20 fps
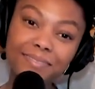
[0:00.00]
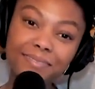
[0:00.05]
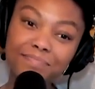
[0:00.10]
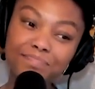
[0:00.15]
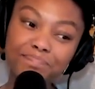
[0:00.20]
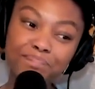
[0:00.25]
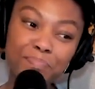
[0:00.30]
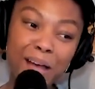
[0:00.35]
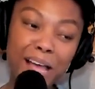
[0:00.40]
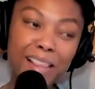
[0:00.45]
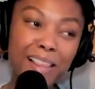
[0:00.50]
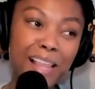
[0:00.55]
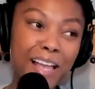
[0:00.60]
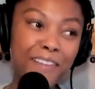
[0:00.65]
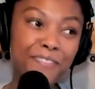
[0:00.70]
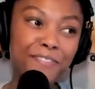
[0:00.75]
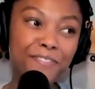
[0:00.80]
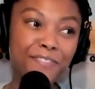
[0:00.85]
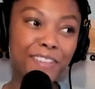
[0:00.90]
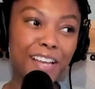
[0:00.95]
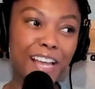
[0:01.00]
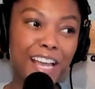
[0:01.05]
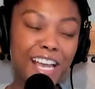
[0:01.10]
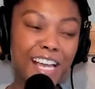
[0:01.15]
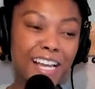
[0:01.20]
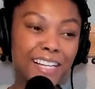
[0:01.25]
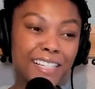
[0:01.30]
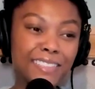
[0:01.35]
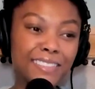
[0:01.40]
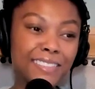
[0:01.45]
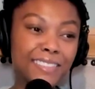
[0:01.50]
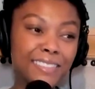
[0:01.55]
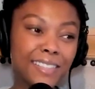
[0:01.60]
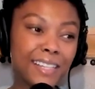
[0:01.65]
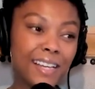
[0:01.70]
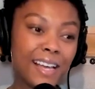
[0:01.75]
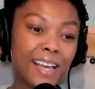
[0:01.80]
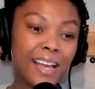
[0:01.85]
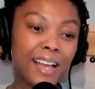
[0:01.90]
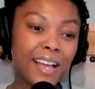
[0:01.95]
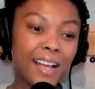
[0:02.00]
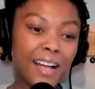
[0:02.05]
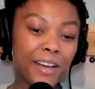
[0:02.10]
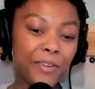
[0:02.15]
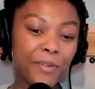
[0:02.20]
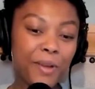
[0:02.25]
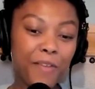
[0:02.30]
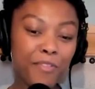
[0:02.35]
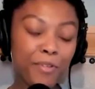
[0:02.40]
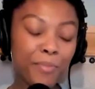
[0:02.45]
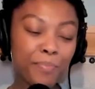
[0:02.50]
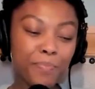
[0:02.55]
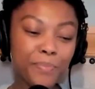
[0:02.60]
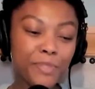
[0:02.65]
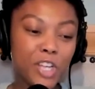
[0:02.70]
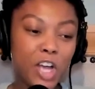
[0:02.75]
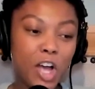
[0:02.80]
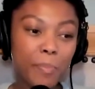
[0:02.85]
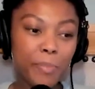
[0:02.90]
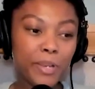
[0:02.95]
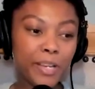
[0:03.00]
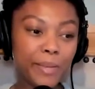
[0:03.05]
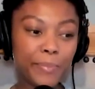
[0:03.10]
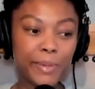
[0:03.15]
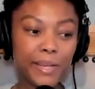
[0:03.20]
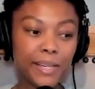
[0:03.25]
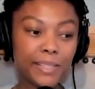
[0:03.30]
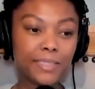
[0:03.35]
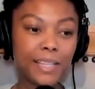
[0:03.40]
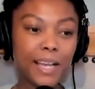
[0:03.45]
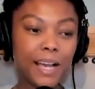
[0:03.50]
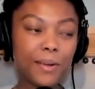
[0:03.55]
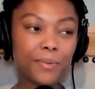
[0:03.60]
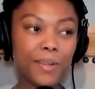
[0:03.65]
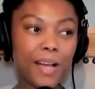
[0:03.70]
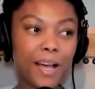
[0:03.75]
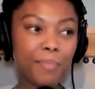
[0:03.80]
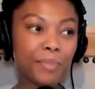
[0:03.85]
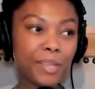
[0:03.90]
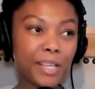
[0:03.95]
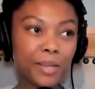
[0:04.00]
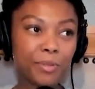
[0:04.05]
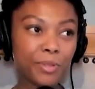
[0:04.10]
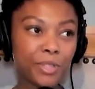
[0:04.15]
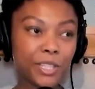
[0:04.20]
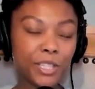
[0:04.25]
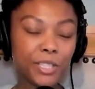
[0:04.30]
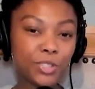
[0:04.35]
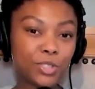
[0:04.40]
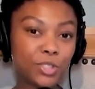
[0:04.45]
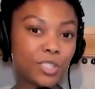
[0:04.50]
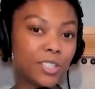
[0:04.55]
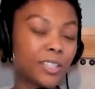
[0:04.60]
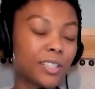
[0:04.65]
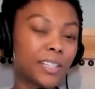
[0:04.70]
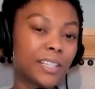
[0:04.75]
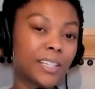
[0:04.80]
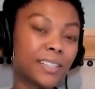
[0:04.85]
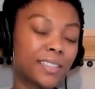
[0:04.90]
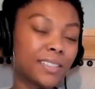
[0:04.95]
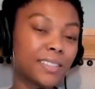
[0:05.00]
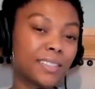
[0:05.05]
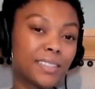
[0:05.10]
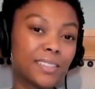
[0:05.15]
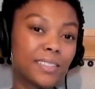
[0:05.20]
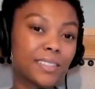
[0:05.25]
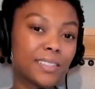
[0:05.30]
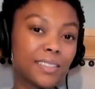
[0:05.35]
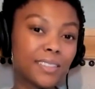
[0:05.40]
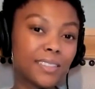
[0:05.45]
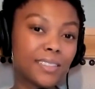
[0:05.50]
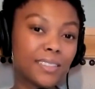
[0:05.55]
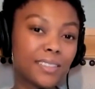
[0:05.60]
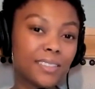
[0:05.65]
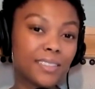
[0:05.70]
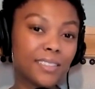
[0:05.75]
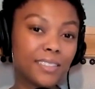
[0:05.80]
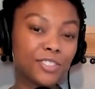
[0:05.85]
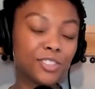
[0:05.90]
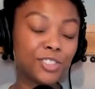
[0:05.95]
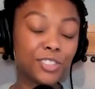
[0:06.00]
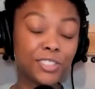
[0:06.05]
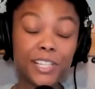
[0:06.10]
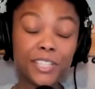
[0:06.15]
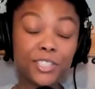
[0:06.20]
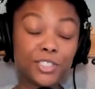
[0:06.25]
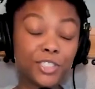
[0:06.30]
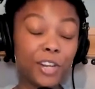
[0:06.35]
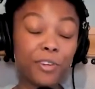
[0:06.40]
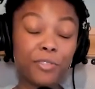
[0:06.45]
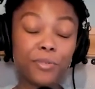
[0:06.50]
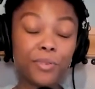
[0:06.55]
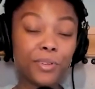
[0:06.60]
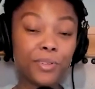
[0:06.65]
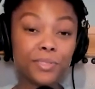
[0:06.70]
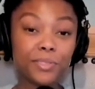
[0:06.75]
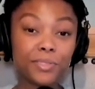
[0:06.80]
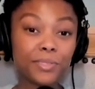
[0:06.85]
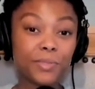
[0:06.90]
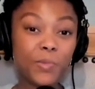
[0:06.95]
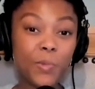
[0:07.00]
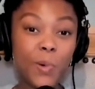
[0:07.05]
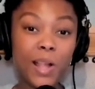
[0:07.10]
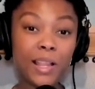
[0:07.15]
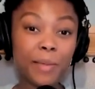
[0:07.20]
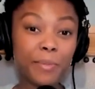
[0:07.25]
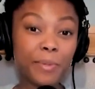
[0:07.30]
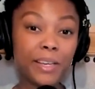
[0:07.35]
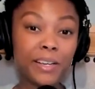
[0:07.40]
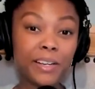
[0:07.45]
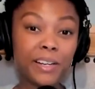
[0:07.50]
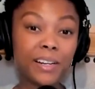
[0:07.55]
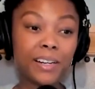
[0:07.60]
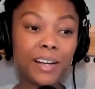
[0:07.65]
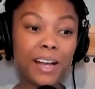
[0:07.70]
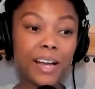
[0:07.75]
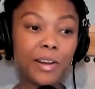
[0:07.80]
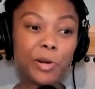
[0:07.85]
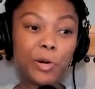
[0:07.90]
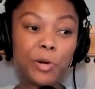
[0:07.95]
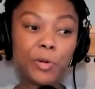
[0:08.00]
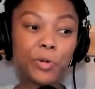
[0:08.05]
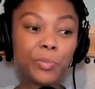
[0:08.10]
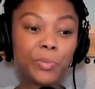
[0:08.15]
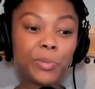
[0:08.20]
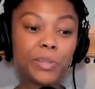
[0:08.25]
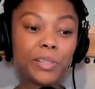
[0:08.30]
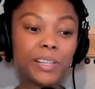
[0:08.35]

my life. And I don't have a topic picked out. I'm like really struggling just in general while I'm here at home